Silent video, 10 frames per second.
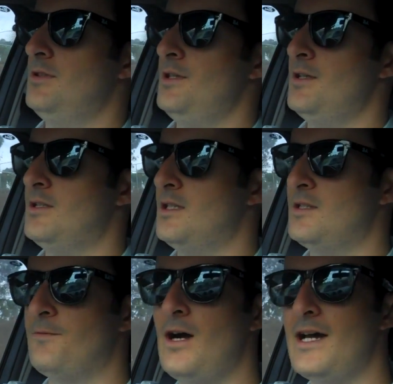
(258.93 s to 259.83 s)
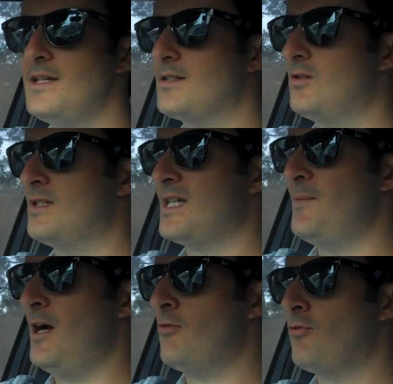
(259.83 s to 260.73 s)
the device could
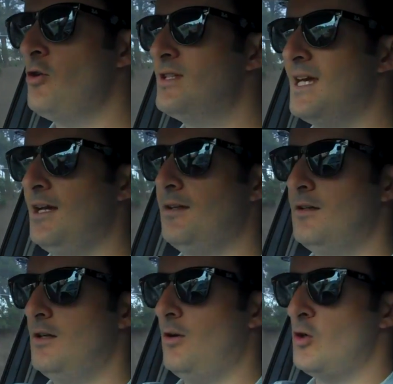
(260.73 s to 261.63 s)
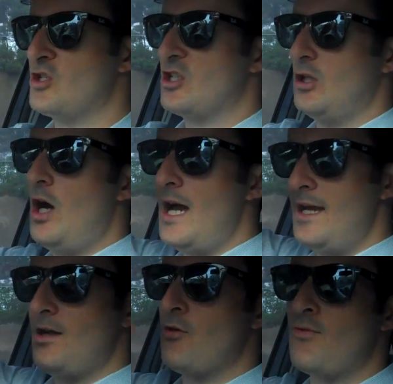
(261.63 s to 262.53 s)
somehow rotate or
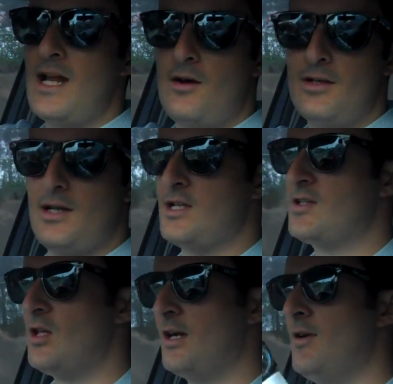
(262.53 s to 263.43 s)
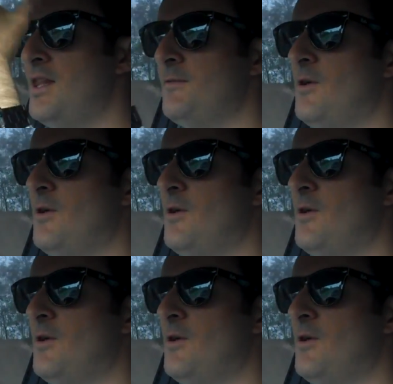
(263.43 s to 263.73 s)
slide around the